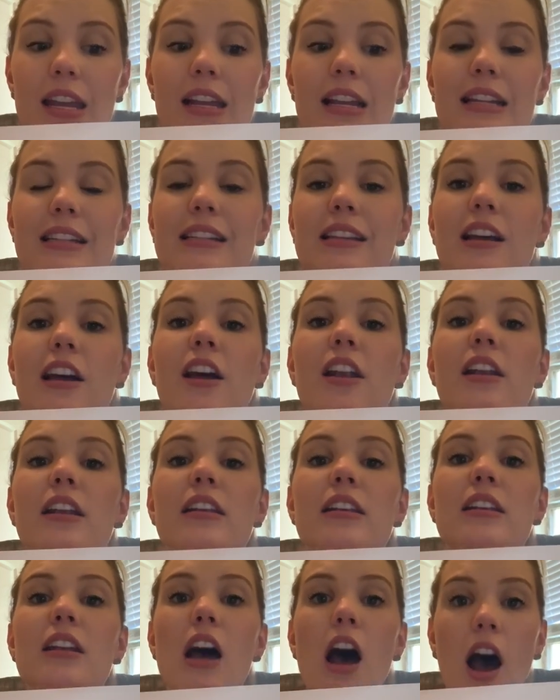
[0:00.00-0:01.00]
It is
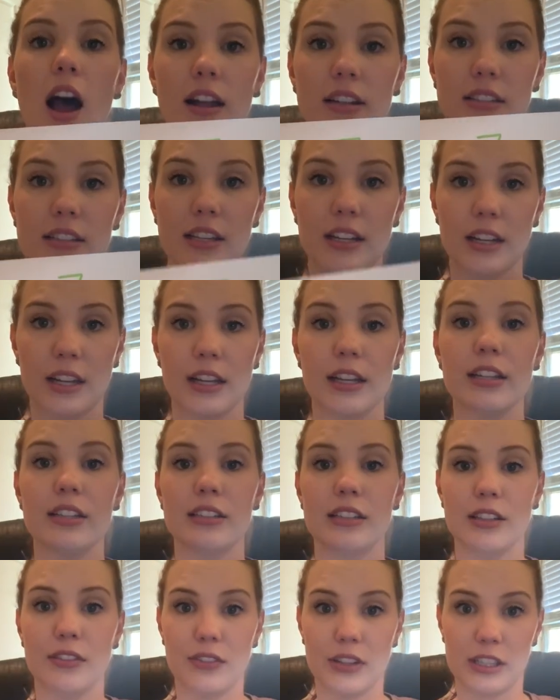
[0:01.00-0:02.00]
not
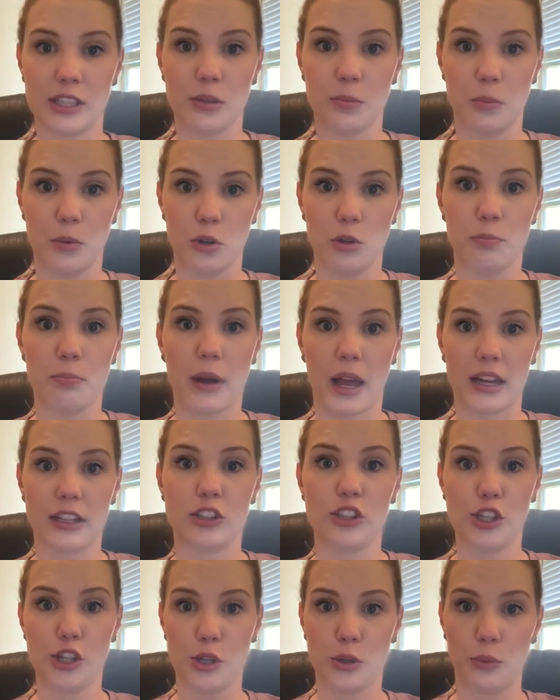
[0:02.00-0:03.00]
divisible by
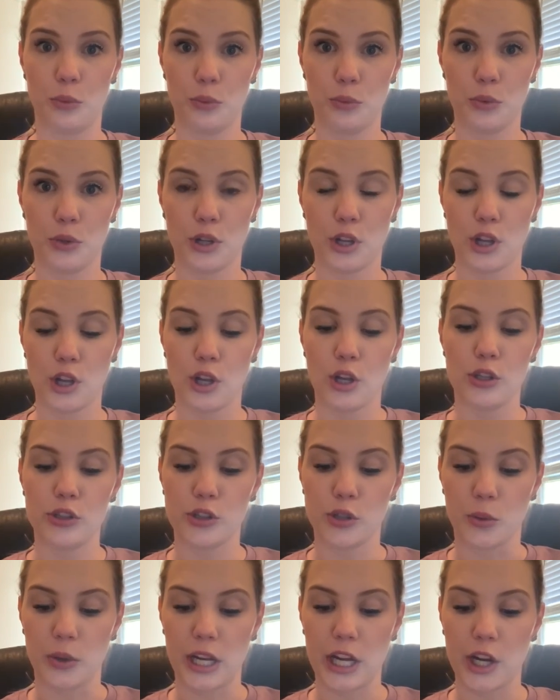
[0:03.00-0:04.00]
2.
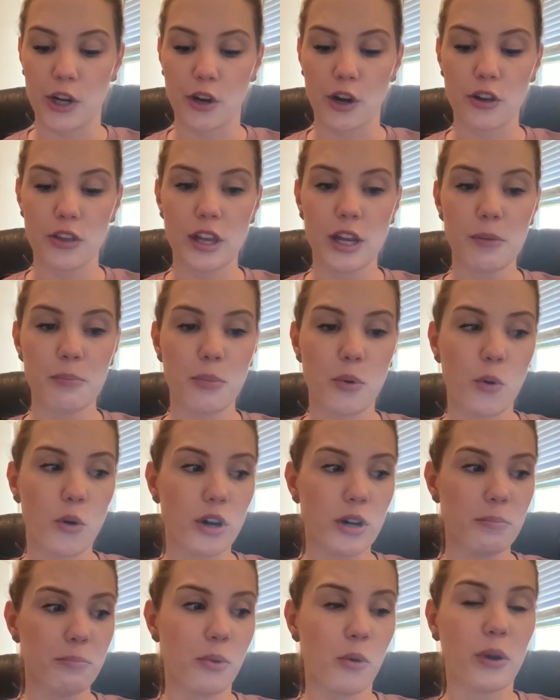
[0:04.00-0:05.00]
So here are the
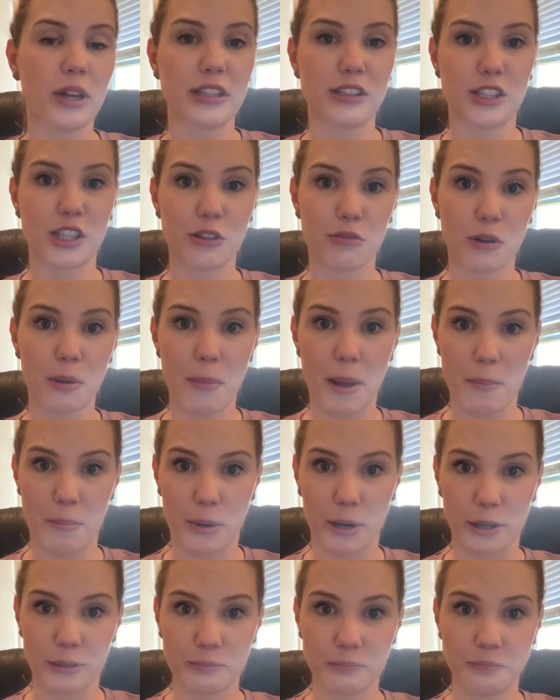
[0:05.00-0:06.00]
important points to
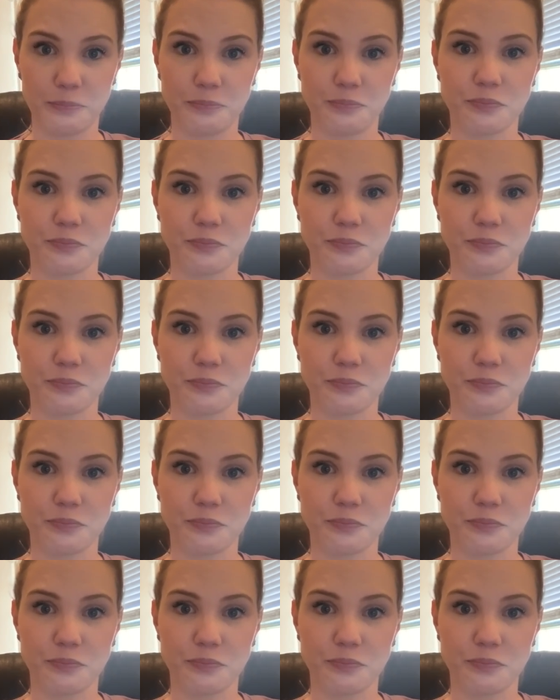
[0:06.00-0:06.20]
remember.